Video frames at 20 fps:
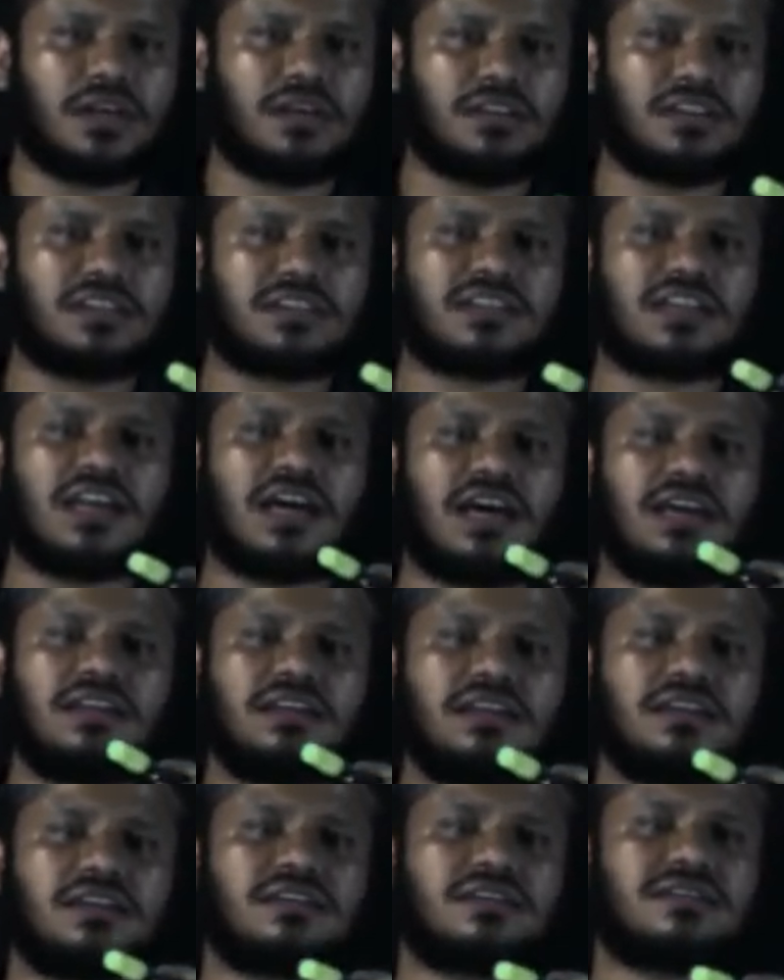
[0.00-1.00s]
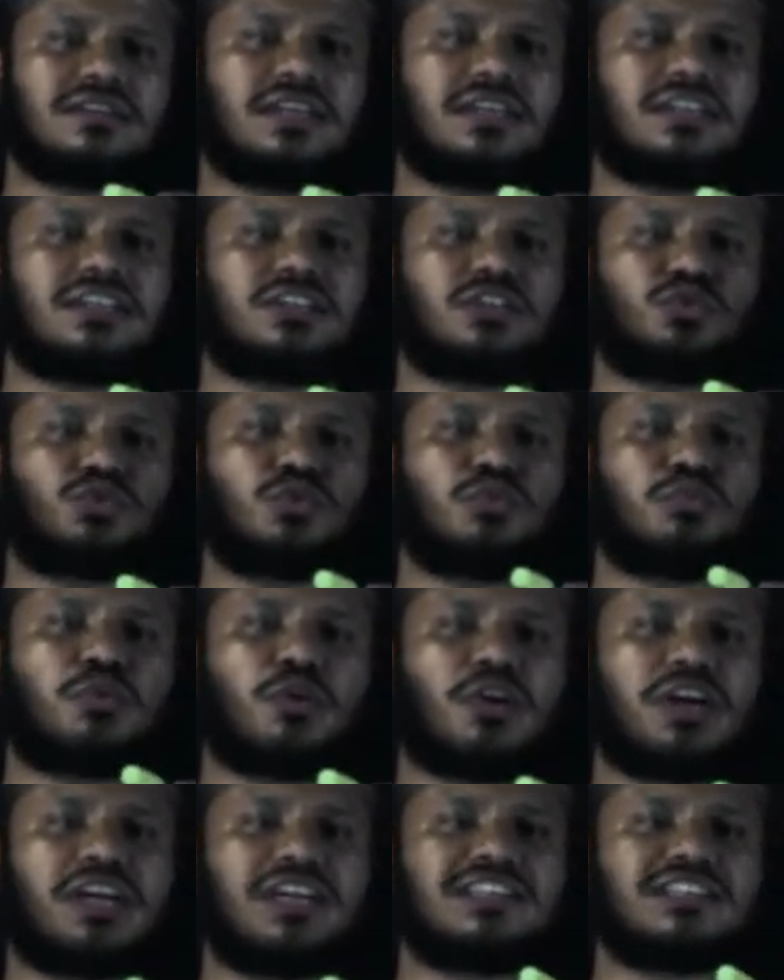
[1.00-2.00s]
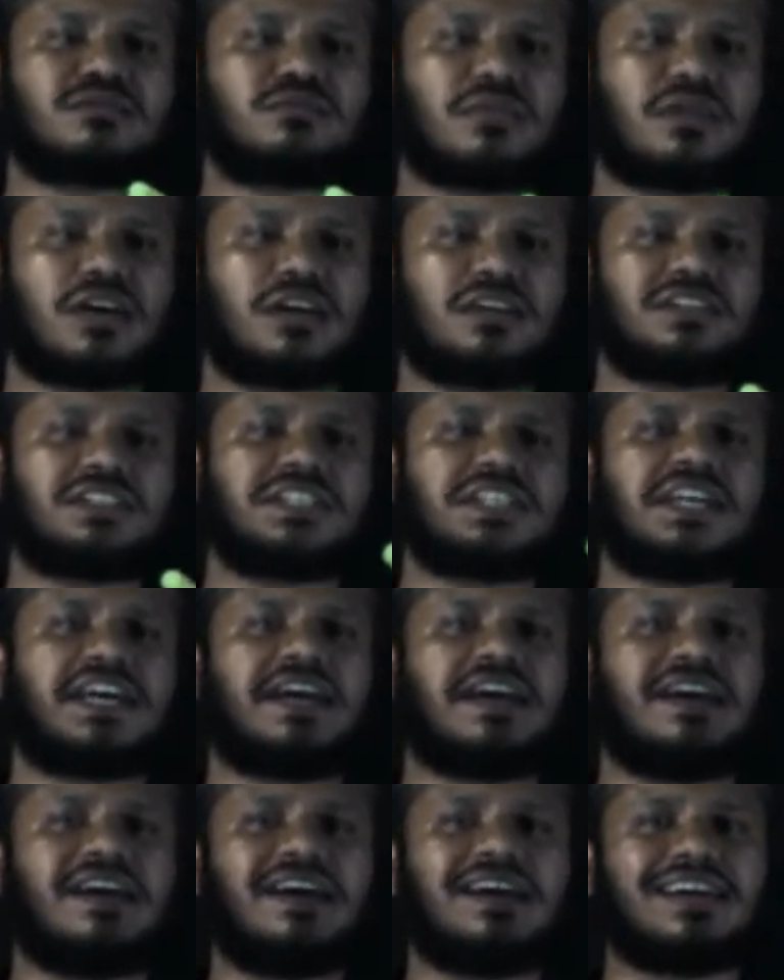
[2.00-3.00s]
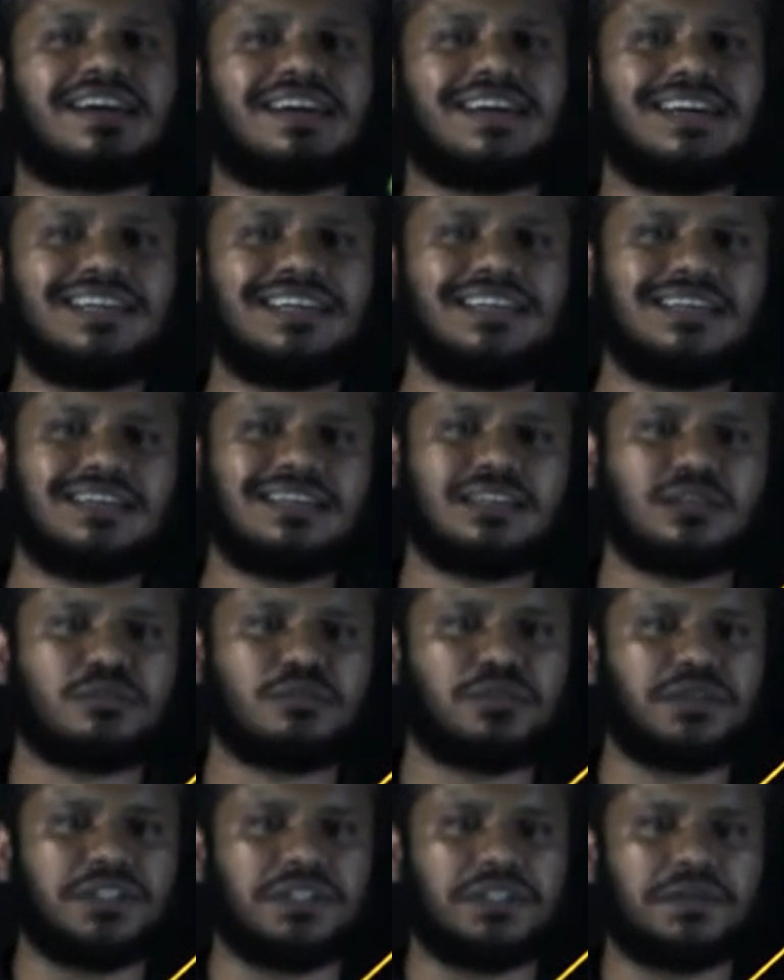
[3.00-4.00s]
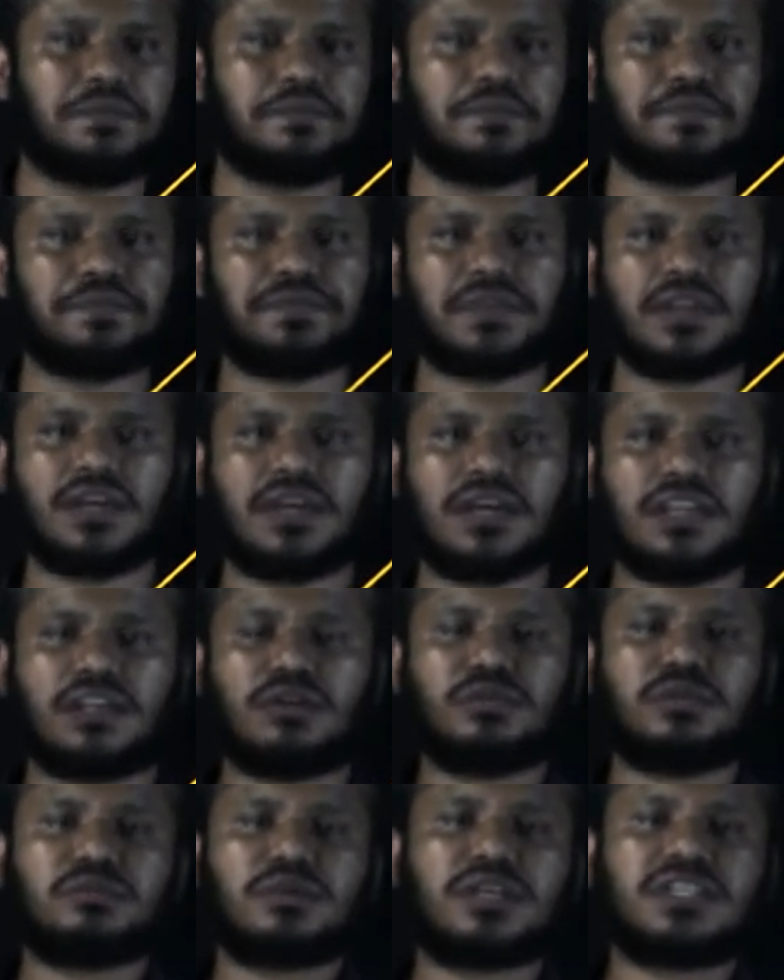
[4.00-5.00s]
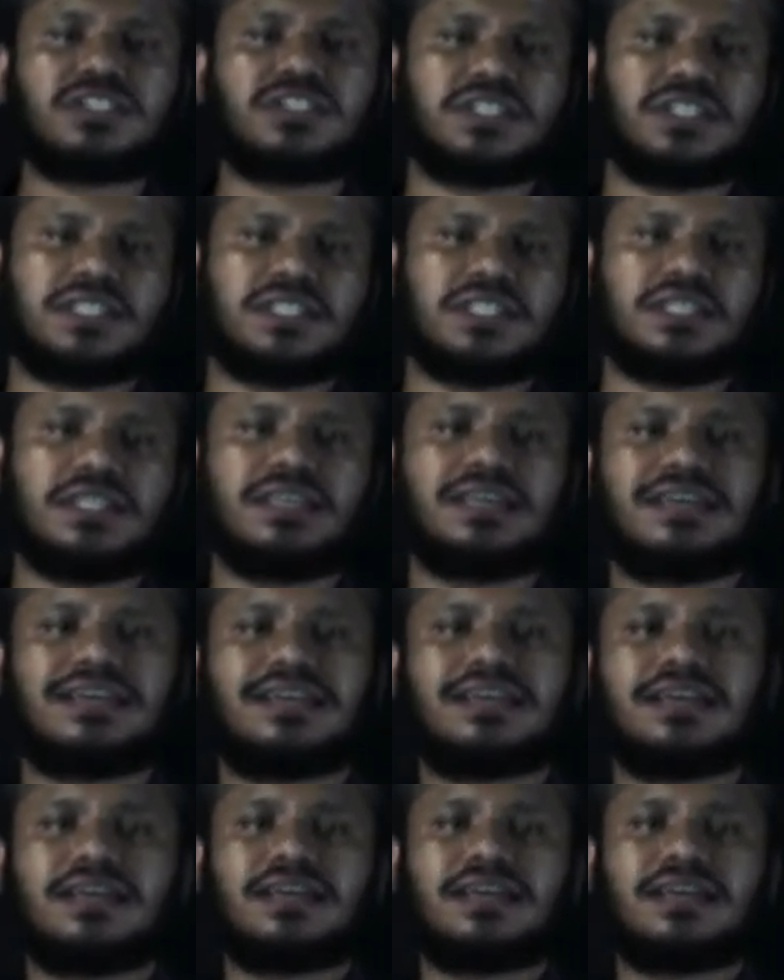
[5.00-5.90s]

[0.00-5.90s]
In this line there are 2 points marked A and B. Now imagine